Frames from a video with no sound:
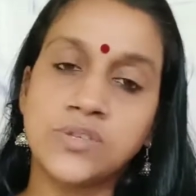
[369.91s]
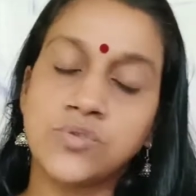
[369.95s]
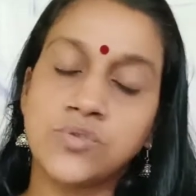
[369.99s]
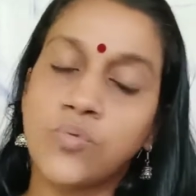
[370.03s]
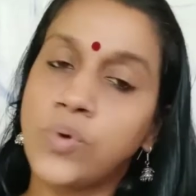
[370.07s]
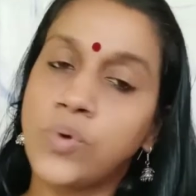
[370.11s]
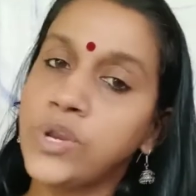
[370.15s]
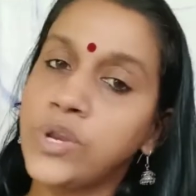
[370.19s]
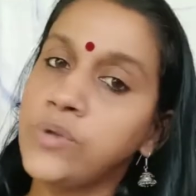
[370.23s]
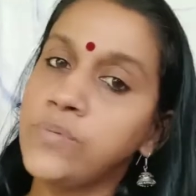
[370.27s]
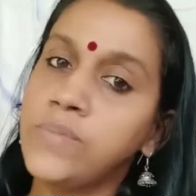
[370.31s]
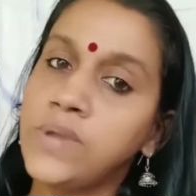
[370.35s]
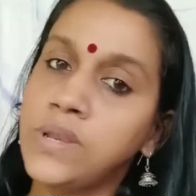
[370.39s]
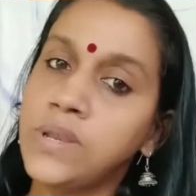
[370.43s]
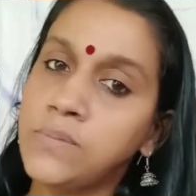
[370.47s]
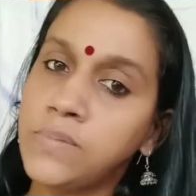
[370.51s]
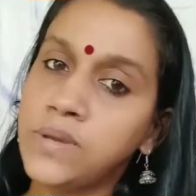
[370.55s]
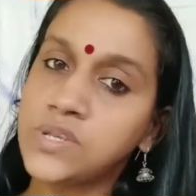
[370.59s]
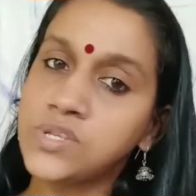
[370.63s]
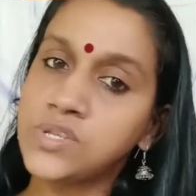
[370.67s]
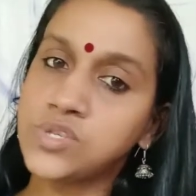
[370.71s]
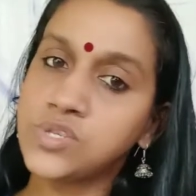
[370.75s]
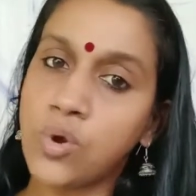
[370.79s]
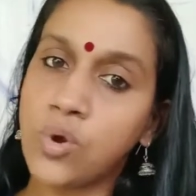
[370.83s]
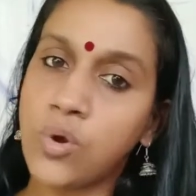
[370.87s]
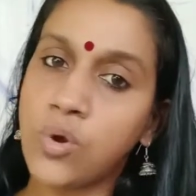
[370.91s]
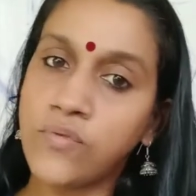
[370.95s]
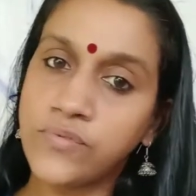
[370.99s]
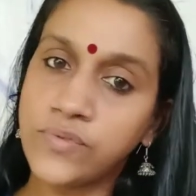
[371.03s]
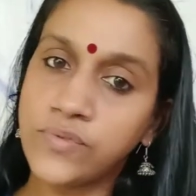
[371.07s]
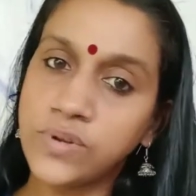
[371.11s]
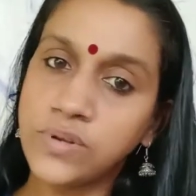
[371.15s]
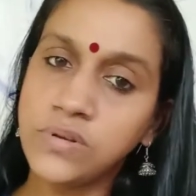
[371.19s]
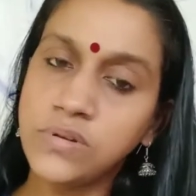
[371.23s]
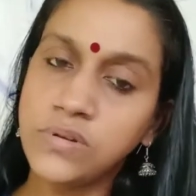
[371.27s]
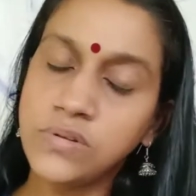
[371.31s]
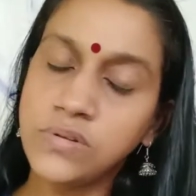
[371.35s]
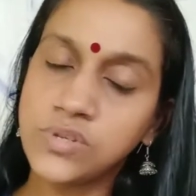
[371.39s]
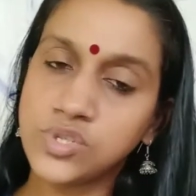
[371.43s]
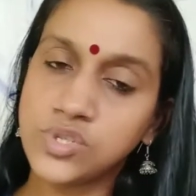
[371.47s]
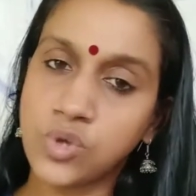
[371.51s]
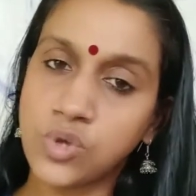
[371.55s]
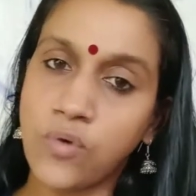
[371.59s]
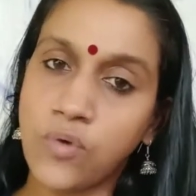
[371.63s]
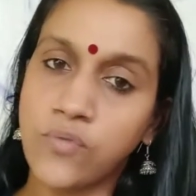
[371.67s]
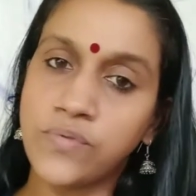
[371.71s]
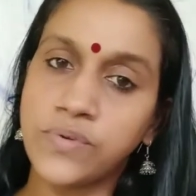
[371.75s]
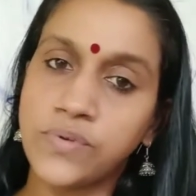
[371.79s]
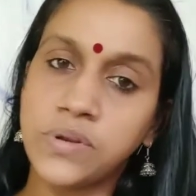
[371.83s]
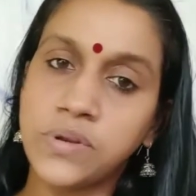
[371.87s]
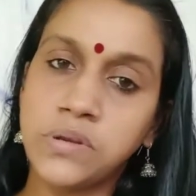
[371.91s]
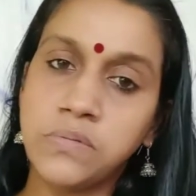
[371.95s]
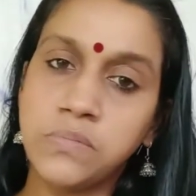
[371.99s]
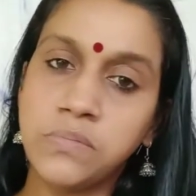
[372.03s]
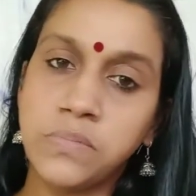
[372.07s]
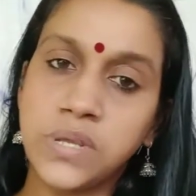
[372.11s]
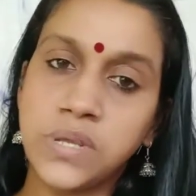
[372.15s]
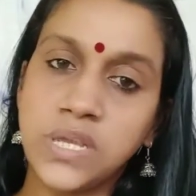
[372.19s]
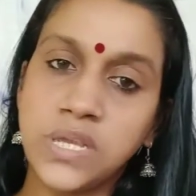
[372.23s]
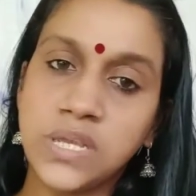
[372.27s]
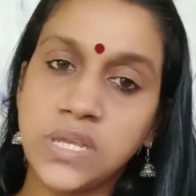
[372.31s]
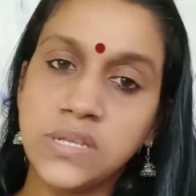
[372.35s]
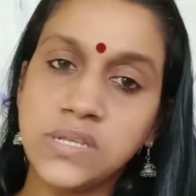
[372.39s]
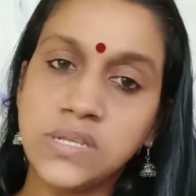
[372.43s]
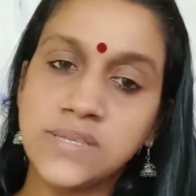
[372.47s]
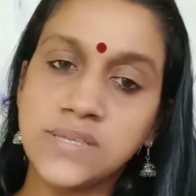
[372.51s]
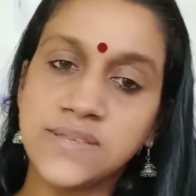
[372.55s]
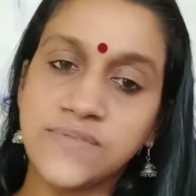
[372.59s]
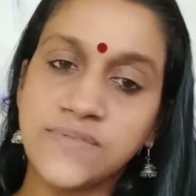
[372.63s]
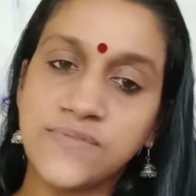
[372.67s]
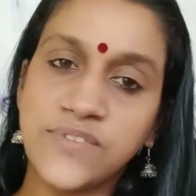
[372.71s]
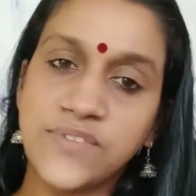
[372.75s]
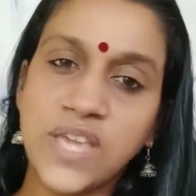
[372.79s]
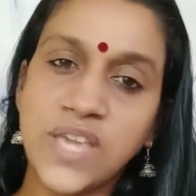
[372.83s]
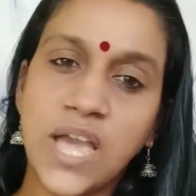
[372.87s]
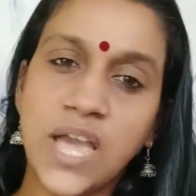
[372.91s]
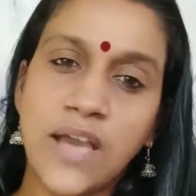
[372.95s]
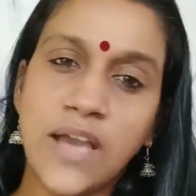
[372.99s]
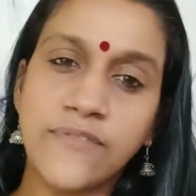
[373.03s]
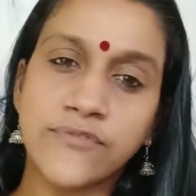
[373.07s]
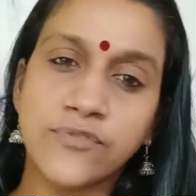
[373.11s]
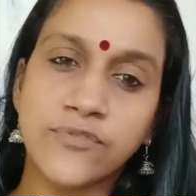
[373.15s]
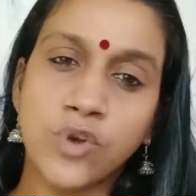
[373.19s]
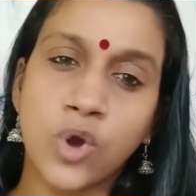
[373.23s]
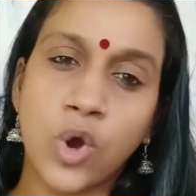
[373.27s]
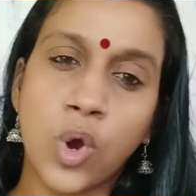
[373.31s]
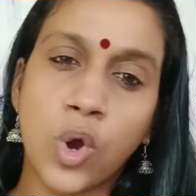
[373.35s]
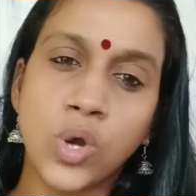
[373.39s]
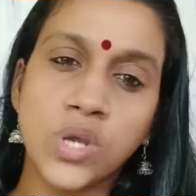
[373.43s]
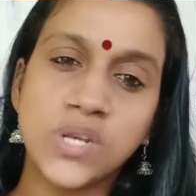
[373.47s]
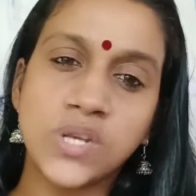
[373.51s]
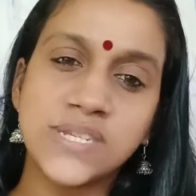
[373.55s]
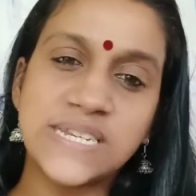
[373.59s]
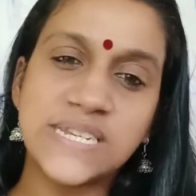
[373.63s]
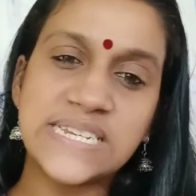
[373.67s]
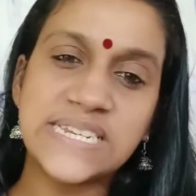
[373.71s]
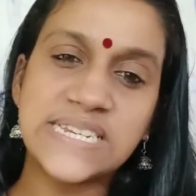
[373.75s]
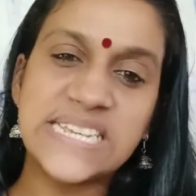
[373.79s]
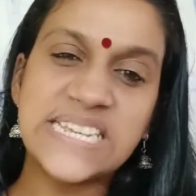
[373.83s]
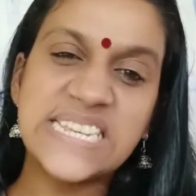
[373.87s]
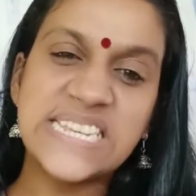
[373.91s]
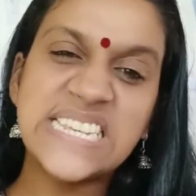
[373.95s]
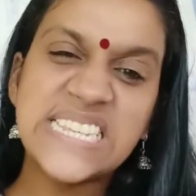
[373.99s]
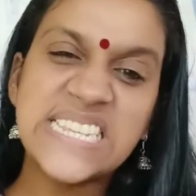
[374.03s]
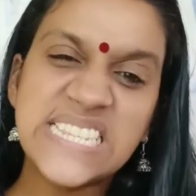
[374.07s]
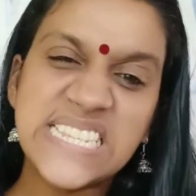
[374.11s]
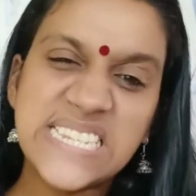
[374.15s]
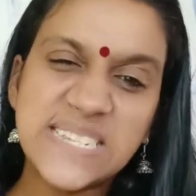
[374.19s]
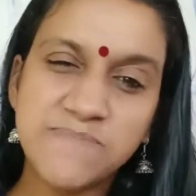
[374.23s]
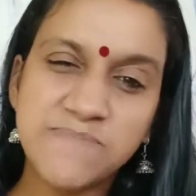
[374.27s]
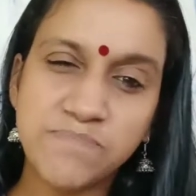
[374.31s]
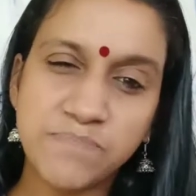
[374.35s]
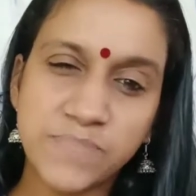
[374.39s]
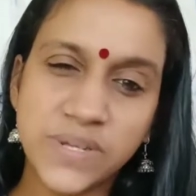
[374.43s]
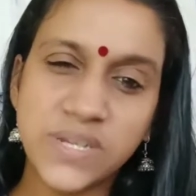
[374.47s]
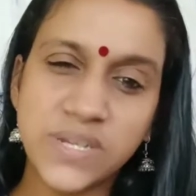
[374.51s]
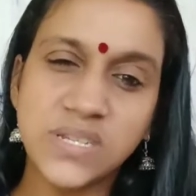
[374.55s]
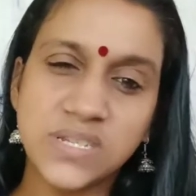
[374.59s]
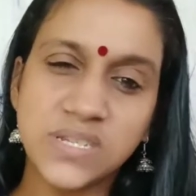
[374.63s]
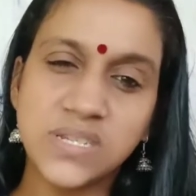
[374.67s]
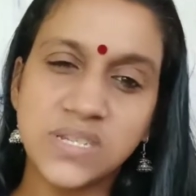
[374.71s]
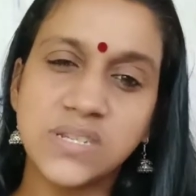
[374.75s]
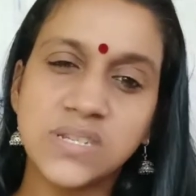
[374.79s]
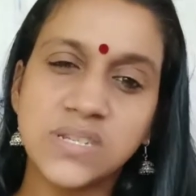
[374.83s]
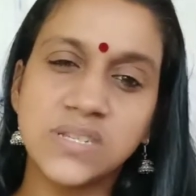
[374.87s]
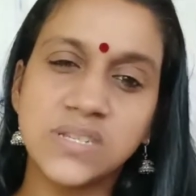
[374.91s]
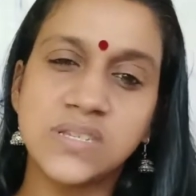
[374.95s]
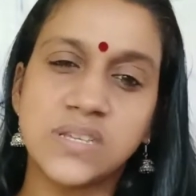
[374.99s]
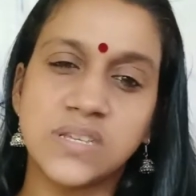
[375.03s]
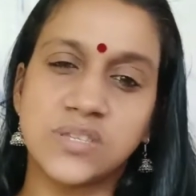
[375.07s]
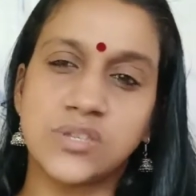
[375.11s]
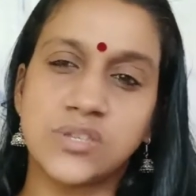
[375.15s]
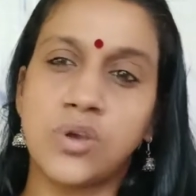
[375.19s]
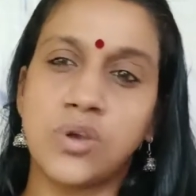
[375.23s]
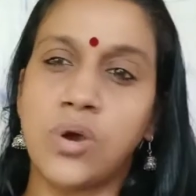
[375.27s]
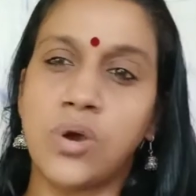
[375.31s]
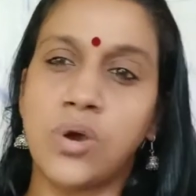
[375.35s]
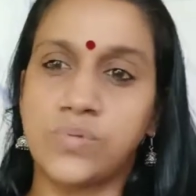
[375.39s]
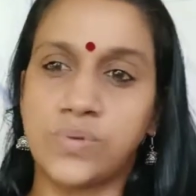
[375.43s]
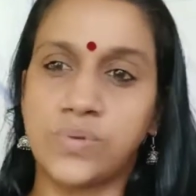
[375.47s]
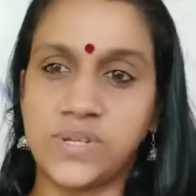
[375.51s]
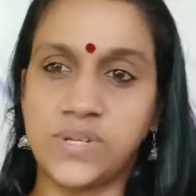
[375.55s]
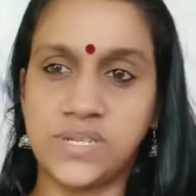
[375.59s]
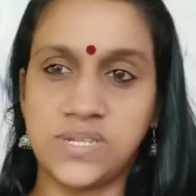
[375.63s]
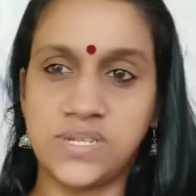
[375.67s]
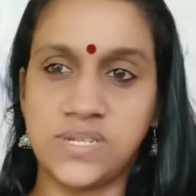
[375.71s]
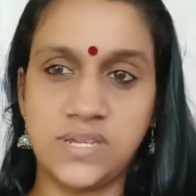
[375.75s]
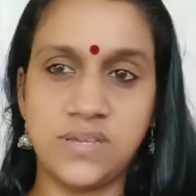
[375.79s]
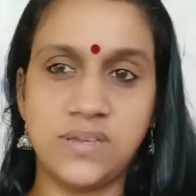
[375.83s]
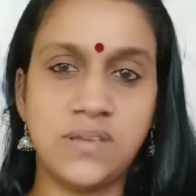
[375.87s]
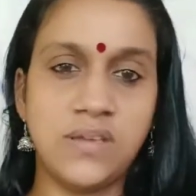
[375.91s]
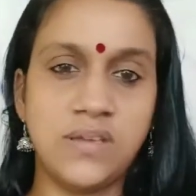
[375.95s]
What do you mean by sovereign? Sovereign means we have got an independent authority.